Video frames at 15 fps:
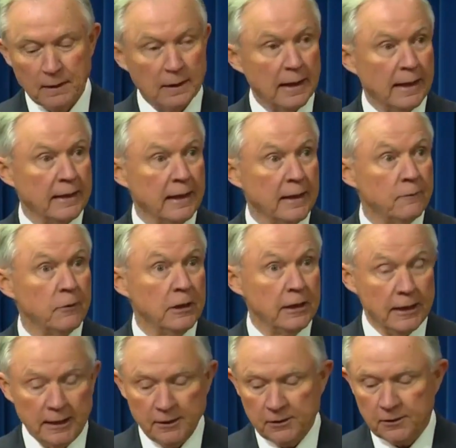Like every
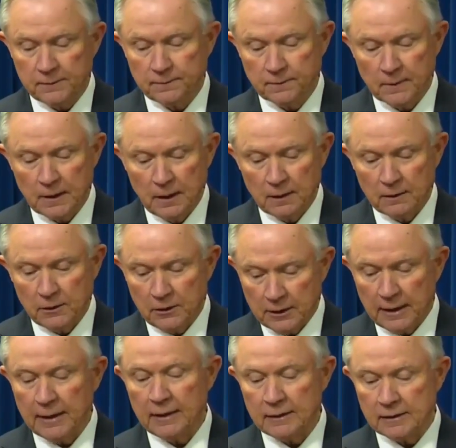nation, the
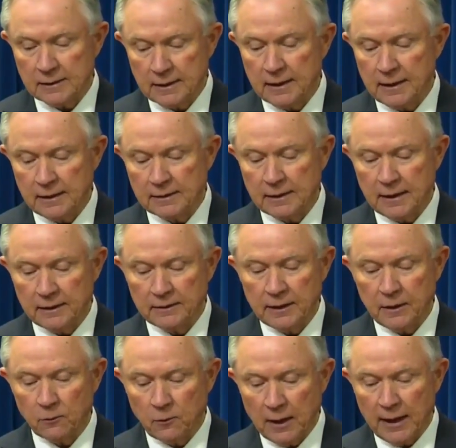United States has
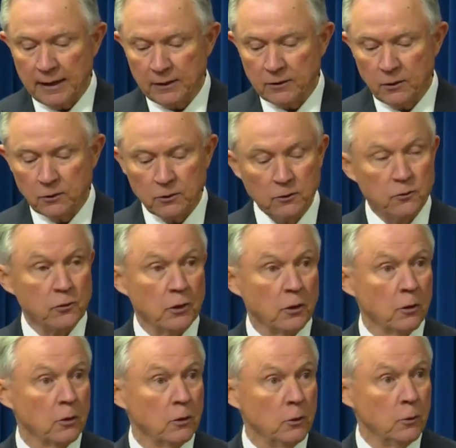a right to
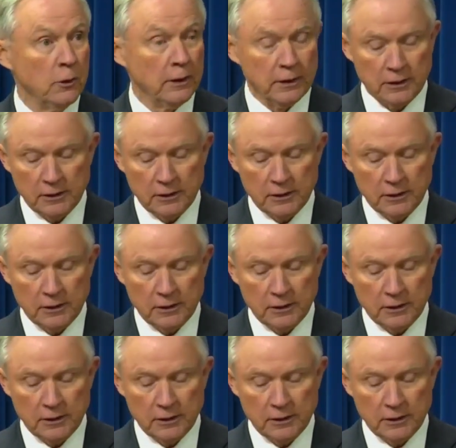control who